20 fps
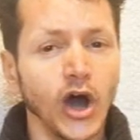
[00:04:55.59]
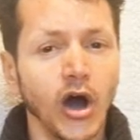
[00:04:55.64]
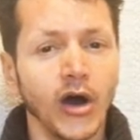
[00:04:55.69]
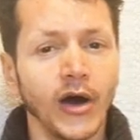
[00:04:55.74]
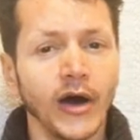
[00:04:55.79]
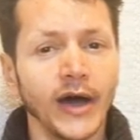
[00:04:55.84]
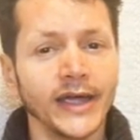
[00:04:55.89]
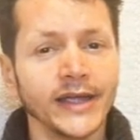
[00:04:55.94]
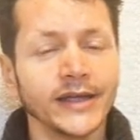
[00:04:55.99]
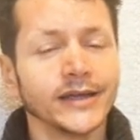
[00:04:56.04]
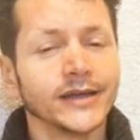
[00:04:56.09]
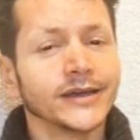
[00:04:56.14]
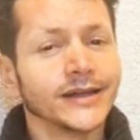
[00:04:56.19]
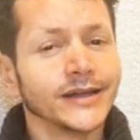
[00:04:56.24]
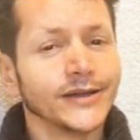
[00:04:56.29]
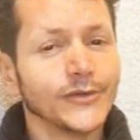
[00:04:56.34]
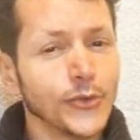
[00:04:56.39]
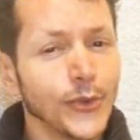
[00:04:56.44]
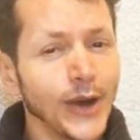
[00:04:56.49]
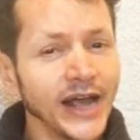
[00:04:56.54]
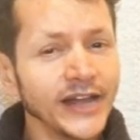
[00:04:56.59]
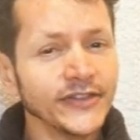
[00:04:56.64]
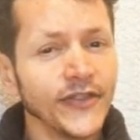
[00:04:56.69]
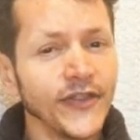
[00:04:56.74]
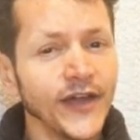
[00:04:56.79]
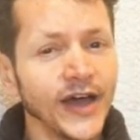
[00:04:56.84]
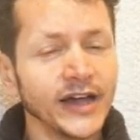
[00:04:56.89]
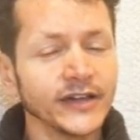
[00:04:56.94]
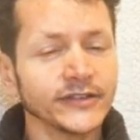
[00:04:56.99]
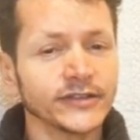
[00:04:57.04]
I read
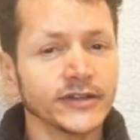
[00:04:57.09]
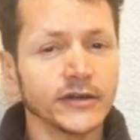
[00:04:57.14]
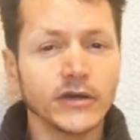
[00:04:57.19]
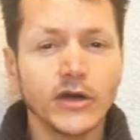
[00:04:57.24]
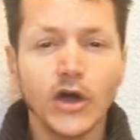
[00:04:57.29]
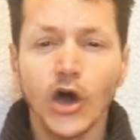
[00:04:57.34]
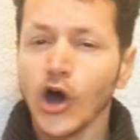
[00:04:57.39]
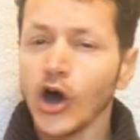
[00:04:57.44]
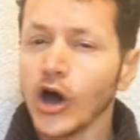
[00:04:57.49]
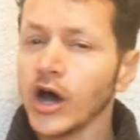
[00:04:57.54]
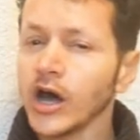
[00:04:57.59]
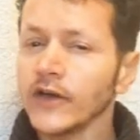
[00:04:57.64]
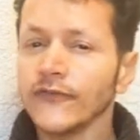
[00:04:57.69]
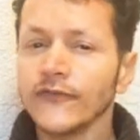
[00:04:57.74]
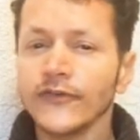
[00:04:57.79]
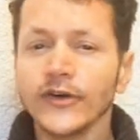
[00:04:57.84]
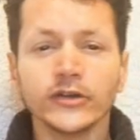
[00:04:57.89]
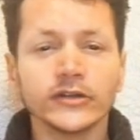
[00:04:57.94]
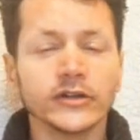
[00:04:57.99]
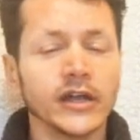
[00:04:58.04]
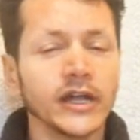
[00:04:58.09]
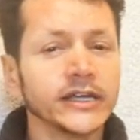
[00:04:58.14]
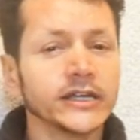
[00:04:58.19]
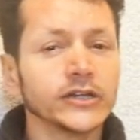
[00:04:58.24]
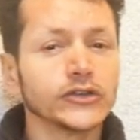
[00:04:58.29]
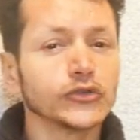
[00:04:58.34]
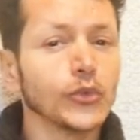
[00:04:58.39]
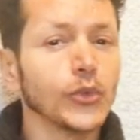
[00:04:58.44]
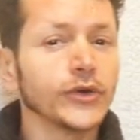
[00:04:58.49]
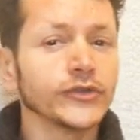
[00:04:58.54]
that, I felt like
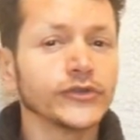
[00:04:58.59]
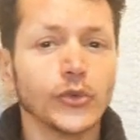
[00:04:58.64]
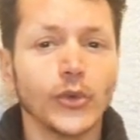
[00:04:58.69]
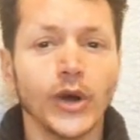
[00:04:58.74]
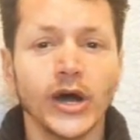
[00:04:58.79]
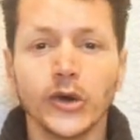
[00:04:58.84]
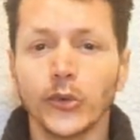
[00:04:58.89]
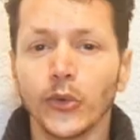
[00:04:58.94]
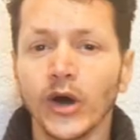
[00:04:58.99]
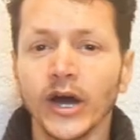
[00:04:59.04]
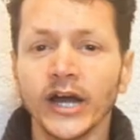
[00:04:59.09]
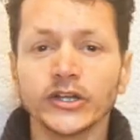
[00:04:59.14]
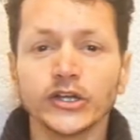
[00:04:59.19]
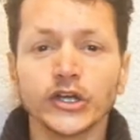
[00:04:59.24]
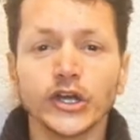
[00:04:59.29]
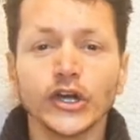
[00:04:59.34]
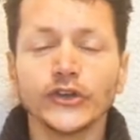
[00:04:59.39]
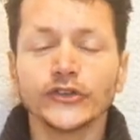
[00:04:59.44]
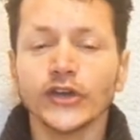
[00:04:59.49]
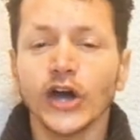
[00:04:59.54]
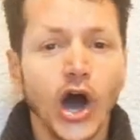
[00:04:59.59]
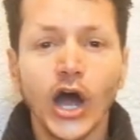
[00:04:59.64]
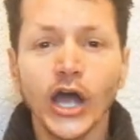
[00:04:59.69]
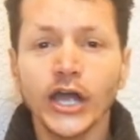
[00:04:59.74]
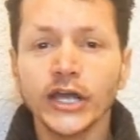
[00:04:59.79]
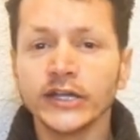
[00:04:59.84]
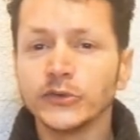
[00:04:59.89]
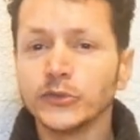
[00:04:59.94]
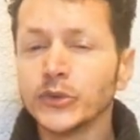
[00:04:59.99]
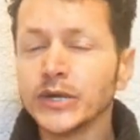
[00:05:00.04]
it wasn't quite right because
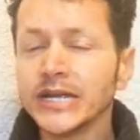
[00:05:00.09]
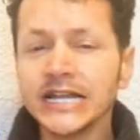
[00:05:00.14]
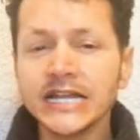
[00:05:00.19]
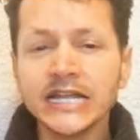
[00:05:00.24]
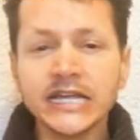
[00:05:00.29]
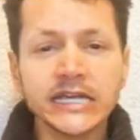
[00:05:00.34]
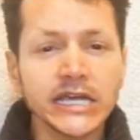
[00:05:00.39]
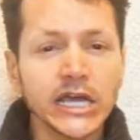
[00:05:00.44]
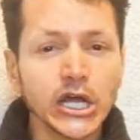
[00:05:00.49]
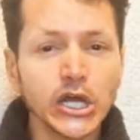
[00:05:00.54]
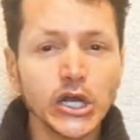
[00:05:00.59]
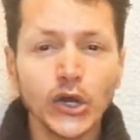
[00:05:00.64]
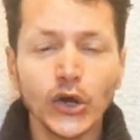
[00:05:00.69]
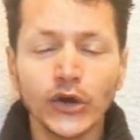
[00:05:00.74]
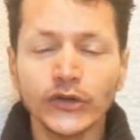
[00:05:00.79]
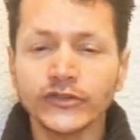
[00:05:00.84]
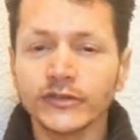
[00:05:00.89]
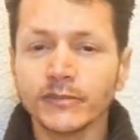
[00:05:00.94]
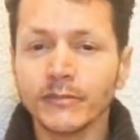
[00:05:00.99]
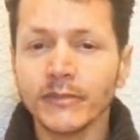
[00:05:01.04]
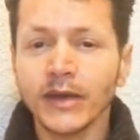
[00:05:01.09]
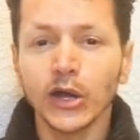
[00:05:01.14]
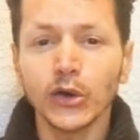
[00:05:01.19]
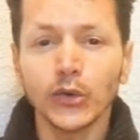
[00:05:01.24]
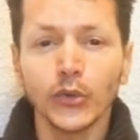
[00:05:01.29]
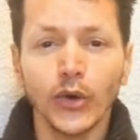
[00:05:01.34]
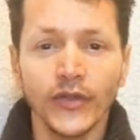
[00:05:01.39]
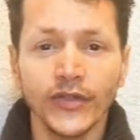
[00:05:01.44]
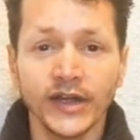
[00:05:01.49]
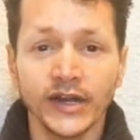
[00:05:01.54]
I really cannot smell
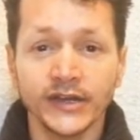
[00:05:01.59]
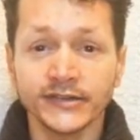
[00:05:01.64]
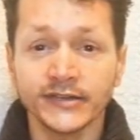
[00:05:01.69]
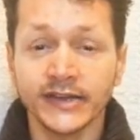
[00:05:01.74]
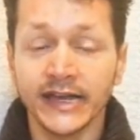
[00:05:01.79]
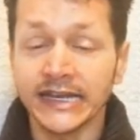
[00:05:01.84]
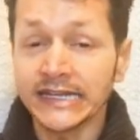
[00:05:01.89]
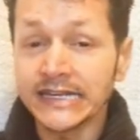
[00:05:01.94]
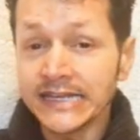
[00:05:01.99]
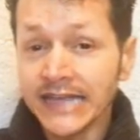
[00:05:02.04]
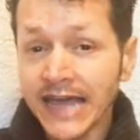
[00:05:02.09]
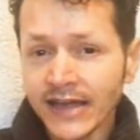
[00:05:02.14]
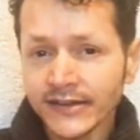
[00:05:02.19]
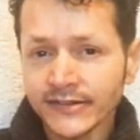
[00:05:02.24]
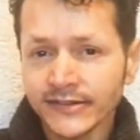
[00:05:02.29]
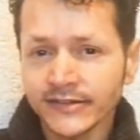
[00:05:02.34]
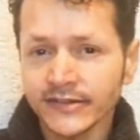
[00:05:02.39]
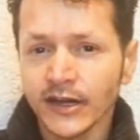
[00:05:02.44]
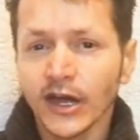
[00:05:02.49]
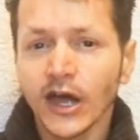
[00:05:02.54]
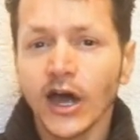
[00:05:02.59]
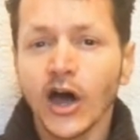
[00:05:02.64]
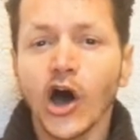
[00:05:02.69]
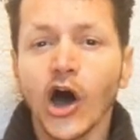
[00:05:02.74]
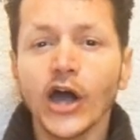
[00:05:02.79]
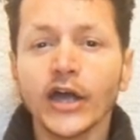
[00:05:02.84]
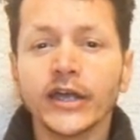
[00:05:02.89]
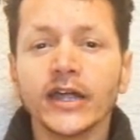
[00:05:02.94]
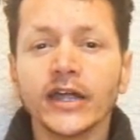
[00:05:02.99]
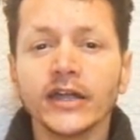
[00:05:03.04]
what they are saying. Yes,
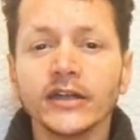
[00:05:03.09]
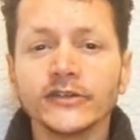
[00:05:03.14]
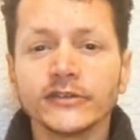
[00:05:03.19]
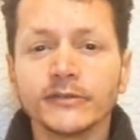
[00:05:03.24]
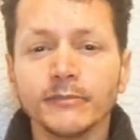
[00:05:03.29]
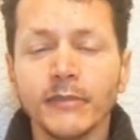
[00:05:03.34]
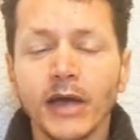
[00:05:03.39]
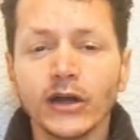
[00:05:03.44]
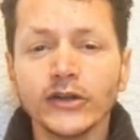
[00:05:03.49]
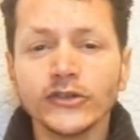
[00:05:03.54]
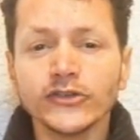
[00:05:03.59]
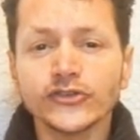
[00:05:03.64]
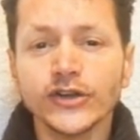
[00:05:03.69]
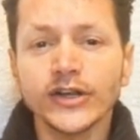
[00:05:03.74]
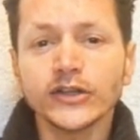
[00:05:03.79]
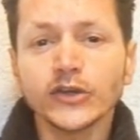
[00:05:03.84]
I can smell it straight